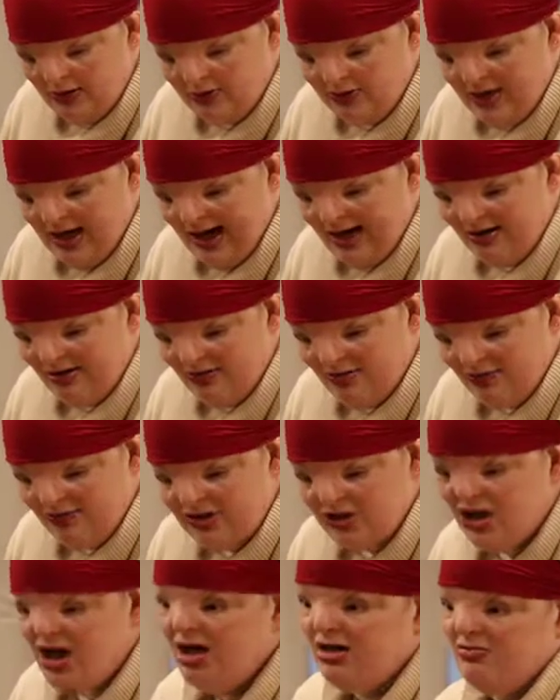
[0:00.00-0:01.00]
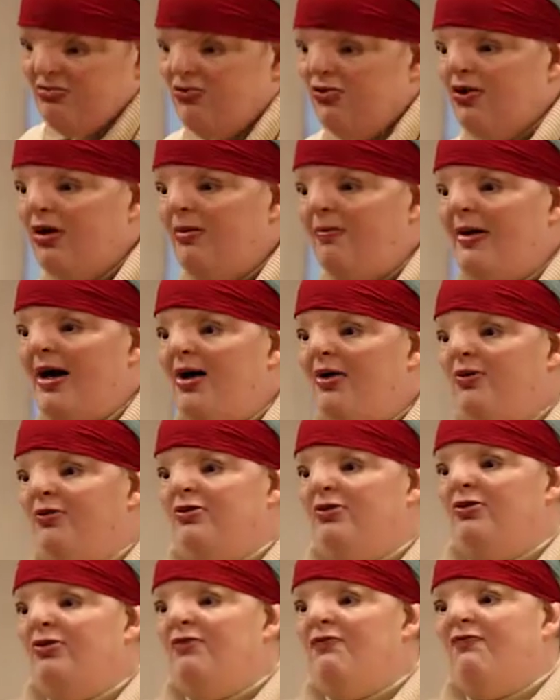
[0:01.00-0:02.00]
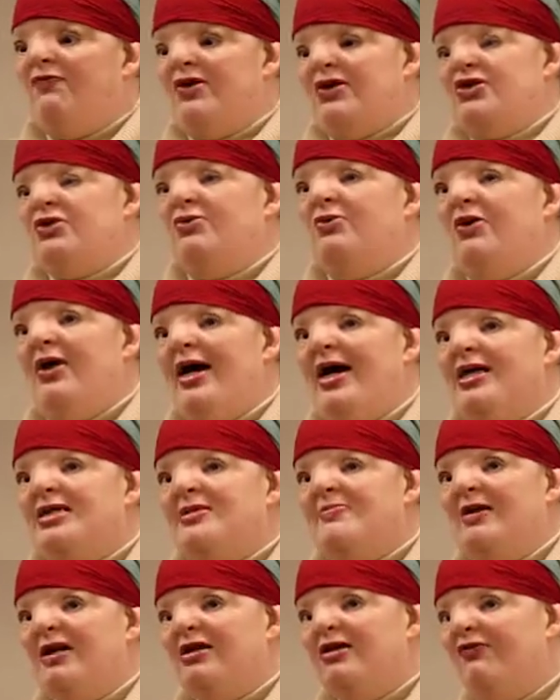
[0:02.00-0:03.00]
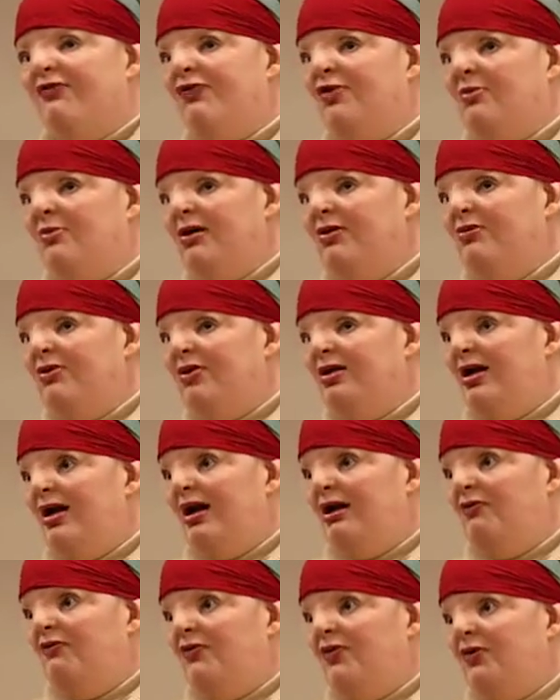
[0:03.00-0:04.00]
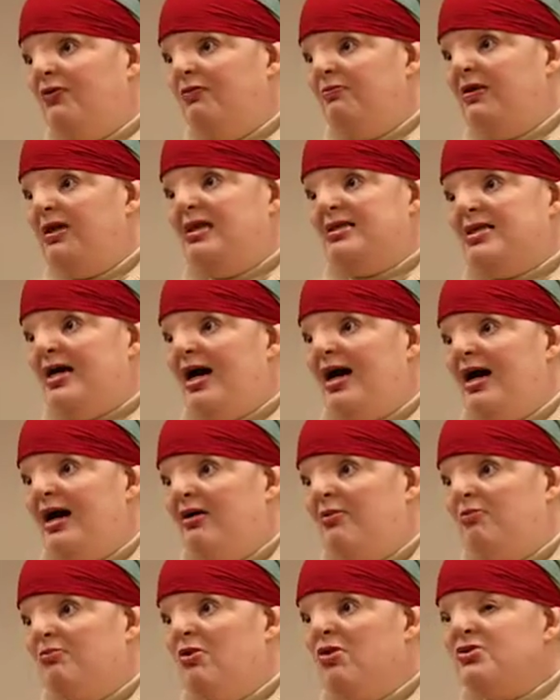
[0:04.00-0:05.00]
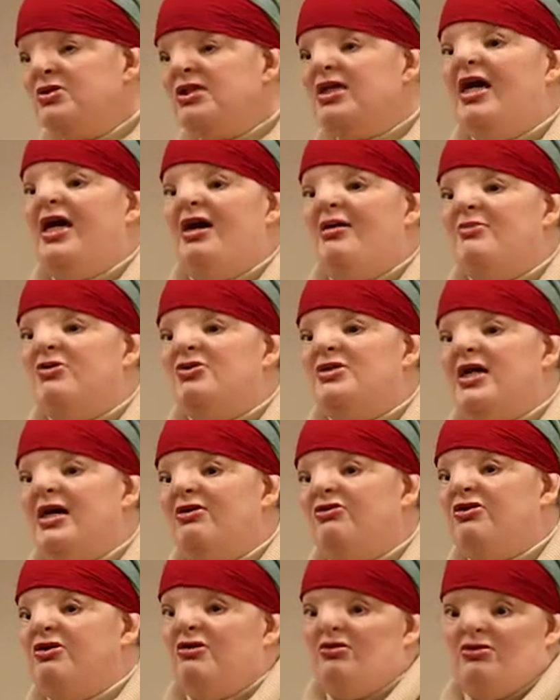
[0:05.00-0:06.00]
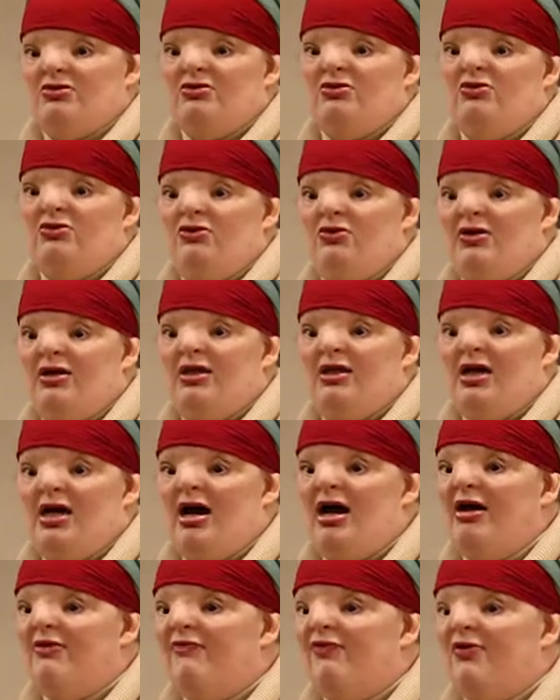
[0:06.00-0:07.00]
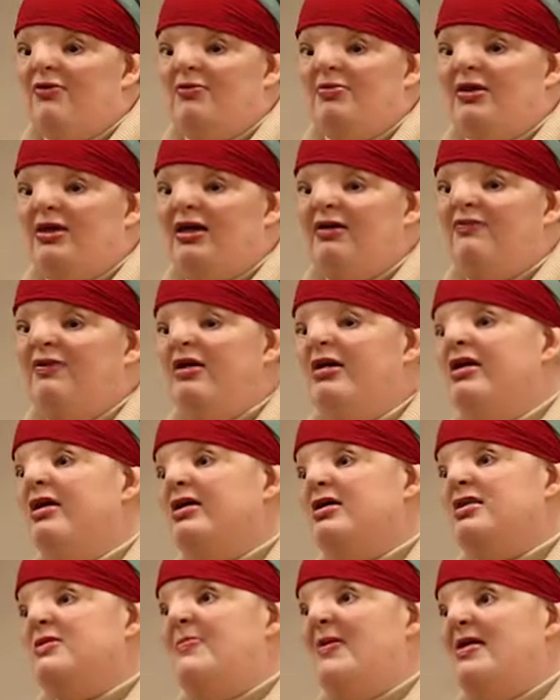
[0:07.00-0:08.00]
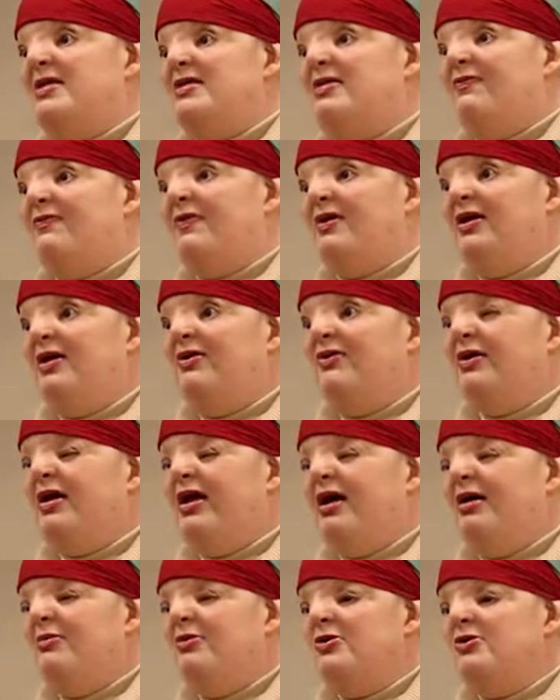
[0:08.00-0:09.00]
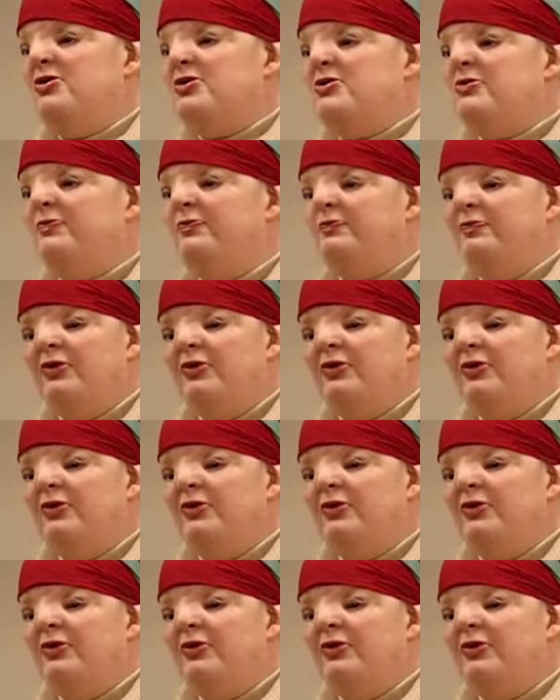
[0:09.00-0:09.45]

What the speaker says: that we talk more about the visual aspect of filming with an iPhone, because most cameras out there, including the iPhone, but even inexpensive video cameras,